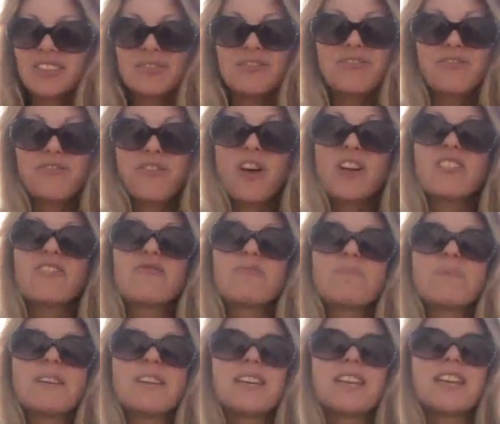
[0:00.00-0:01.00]
in front of
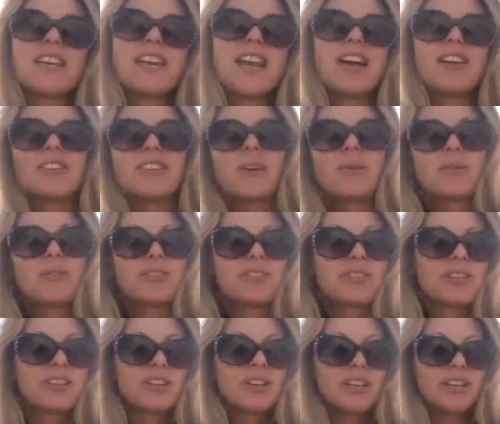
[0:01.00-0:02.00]
me, as I
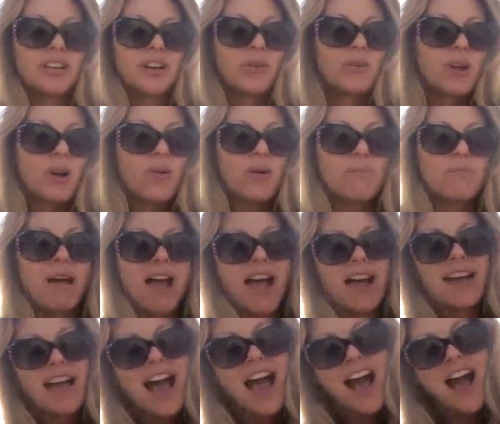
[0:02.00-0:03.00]
was going
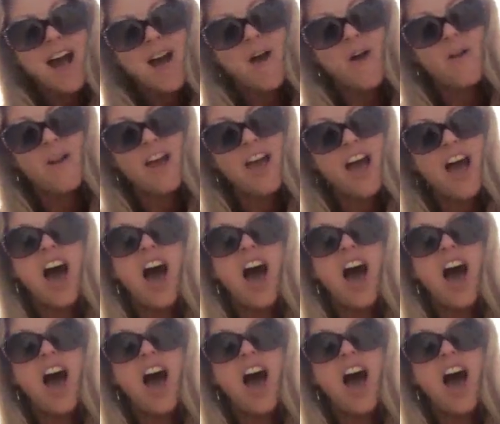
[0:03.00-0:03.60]
back out,